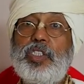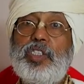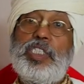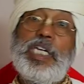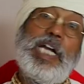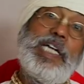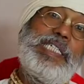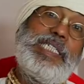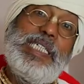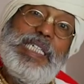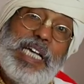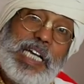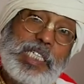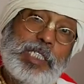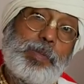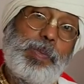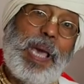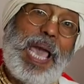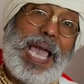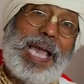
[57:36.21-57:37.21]
30
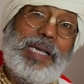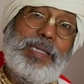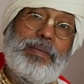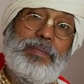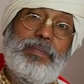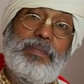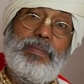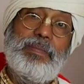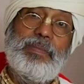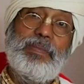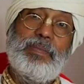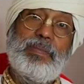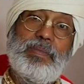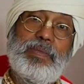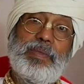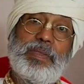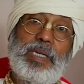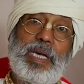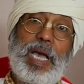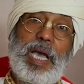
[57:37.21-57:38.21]
years back,
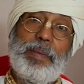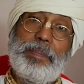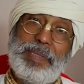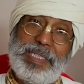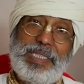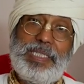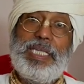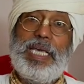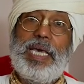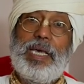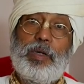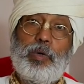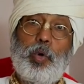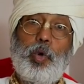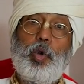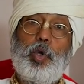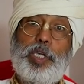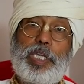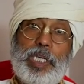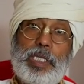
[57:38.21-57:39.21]
I've been there,
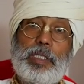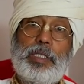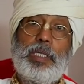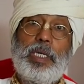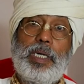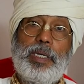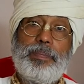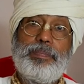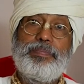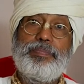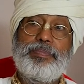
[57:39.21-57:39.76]
Kurukshetra.